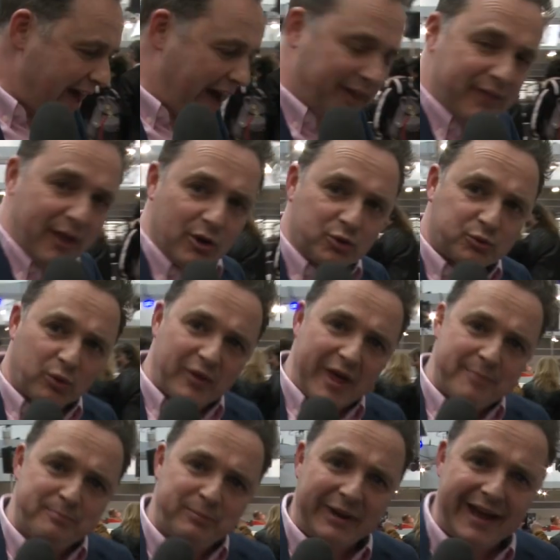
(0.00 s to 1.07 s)
and those will
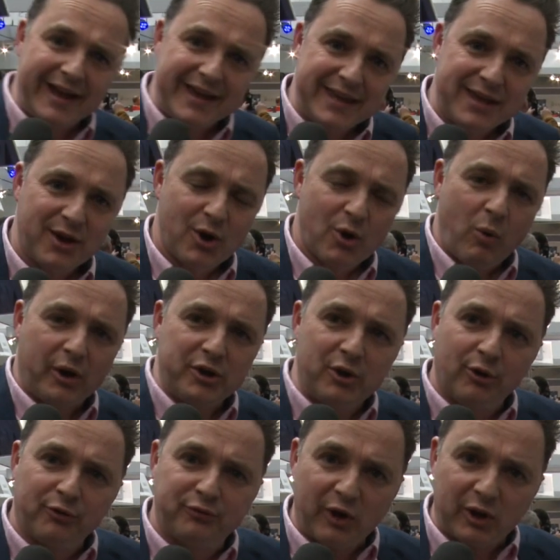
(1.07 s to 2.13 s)
then play while
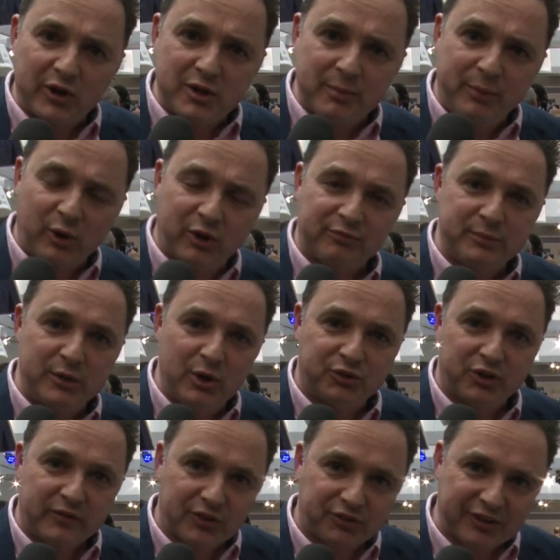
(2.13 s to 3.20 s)
you're following the book of
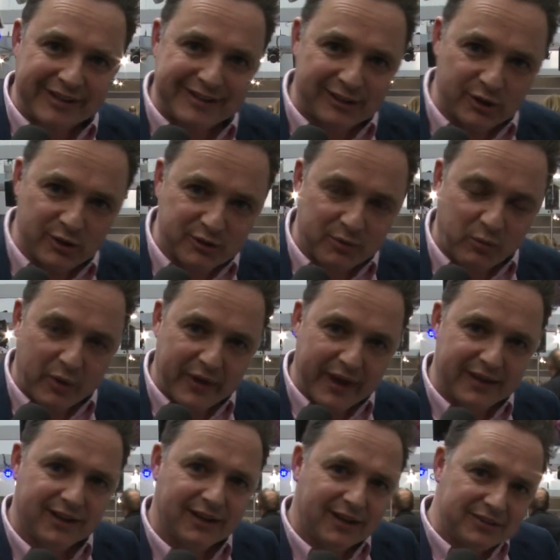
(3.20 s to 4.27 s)
music that's included with
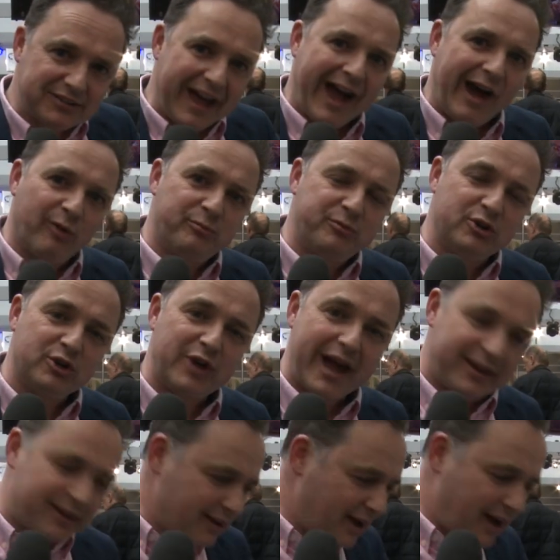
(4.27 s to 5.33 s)
it to help you
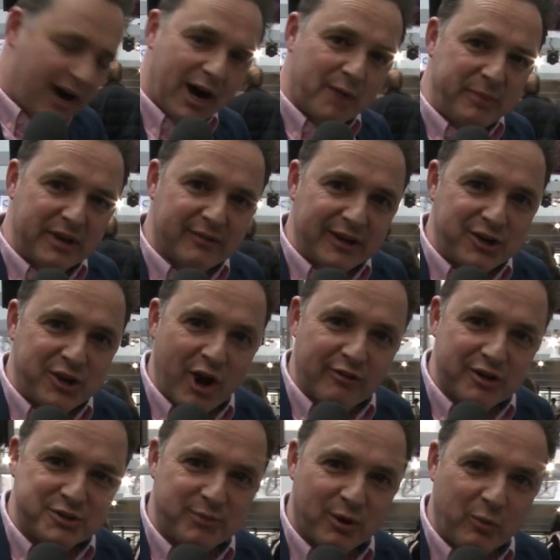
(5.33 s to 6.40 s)
get a bit of
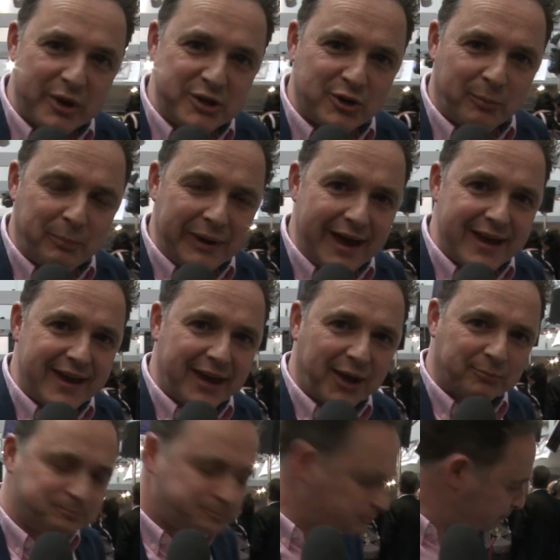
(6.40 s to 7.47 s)
encouragement when you're
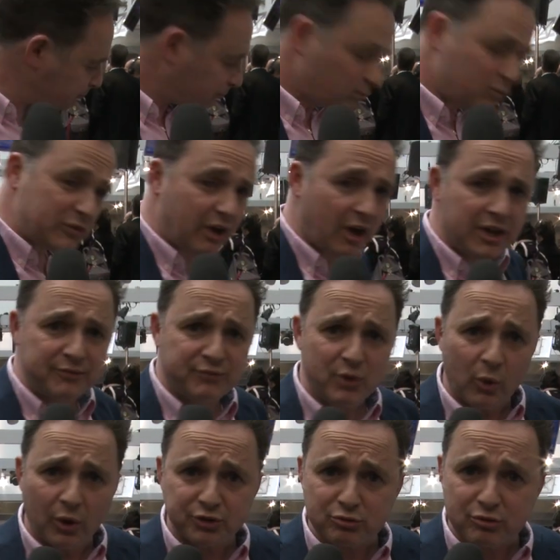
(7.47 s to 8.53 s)
playing. And if
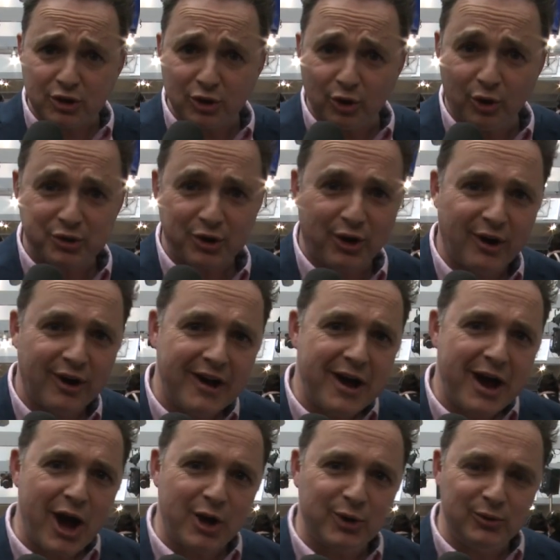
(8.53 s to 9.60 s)
you want to record your
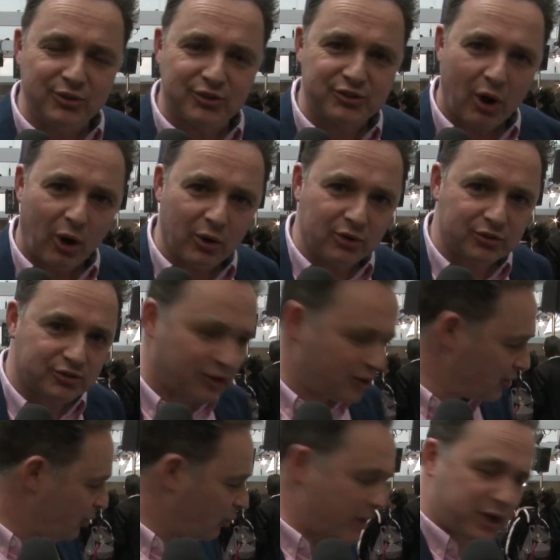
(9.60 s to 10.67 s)
own songs,
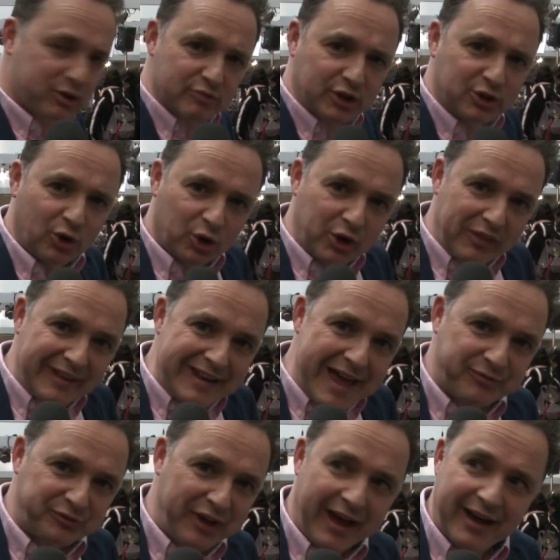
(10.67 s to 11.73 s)
we can record in the
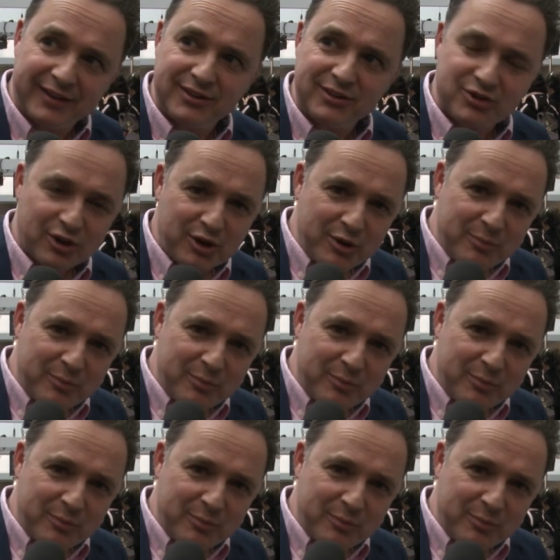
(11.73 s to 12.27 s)
left hand,